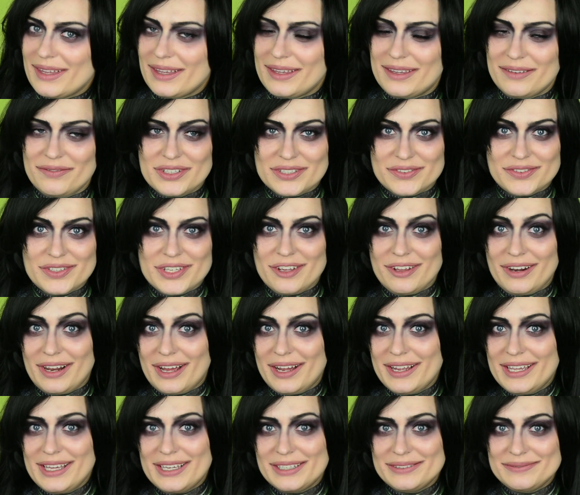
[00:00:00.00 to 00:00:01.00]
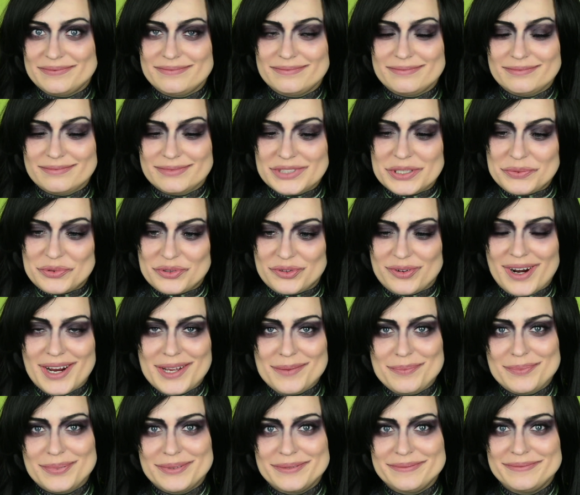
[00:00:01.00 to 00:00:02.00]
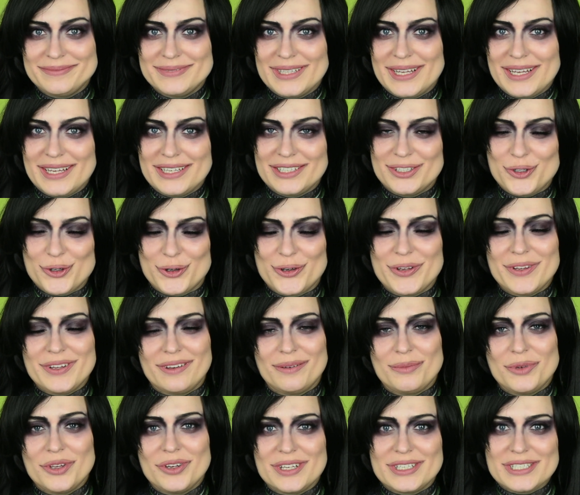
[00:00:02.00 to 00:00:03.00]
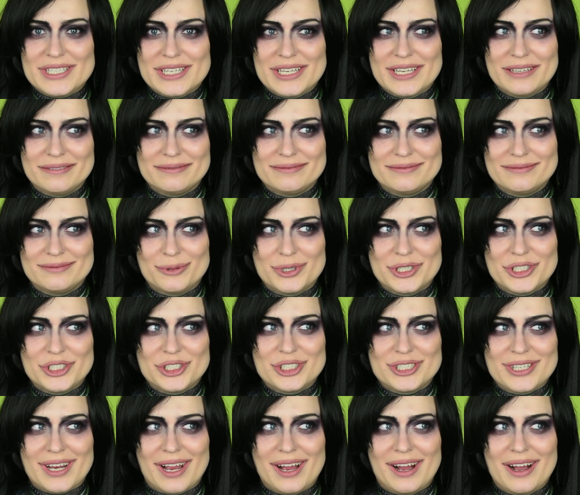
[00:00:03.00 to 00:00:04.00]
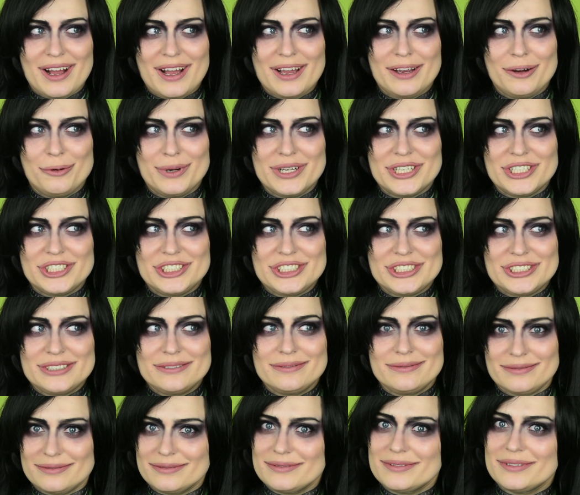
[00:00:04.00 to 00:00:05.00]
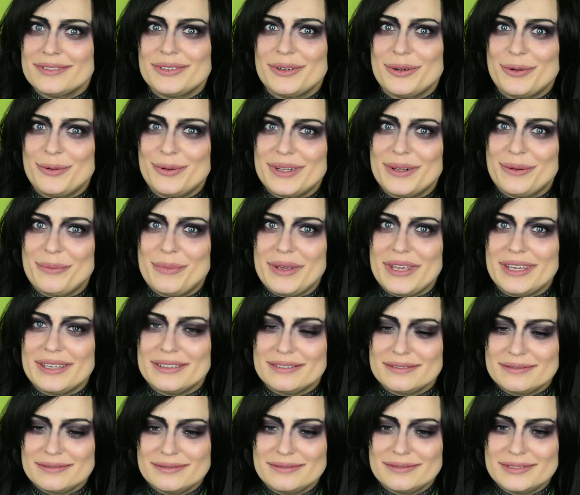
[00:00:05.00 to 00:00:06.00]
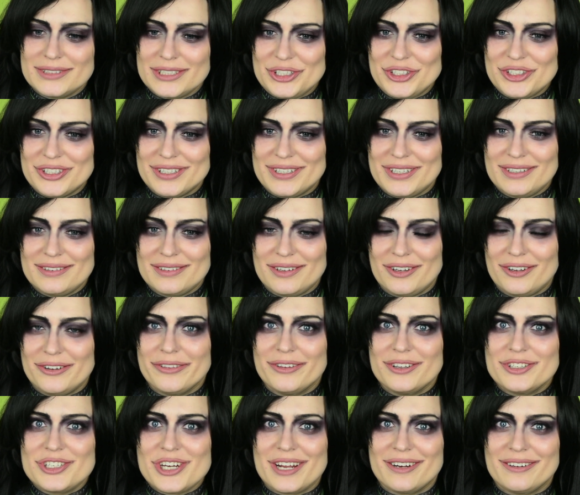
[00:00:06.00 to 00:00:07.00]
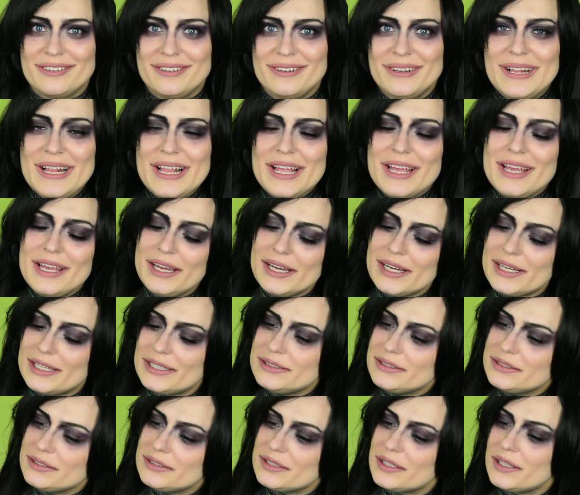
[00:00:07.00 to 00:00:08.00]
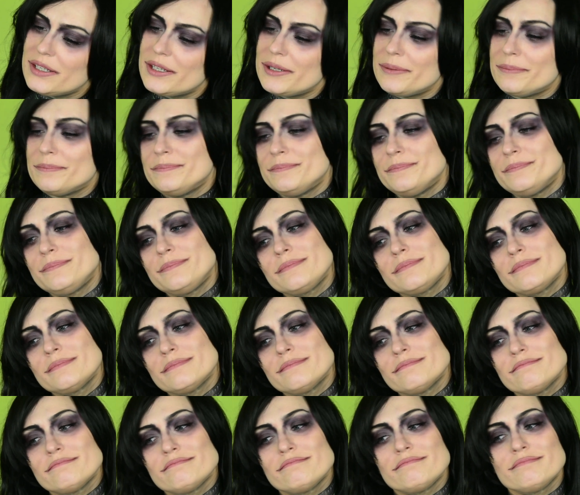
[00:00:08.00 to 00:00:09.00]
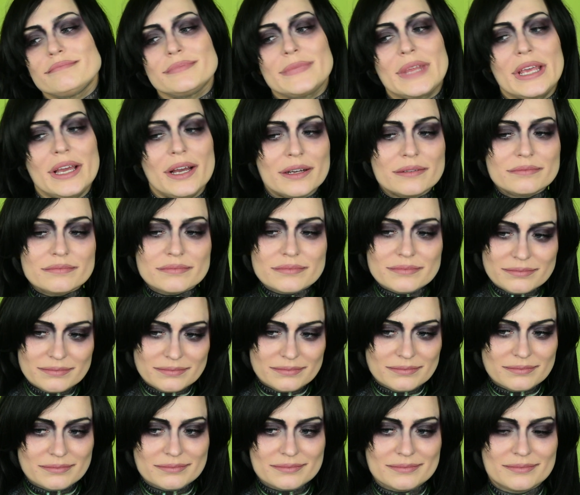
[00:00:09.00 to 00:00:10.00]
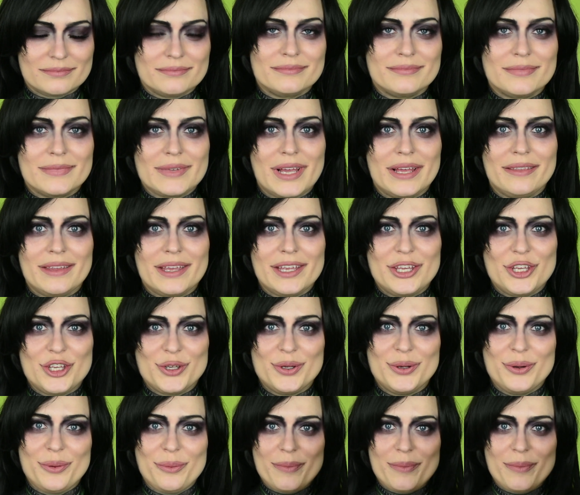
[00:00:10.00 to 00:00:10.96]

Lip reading: Give this video a like, subscribe, join the community, which I wish will be here on the channel. And yeah, thank you,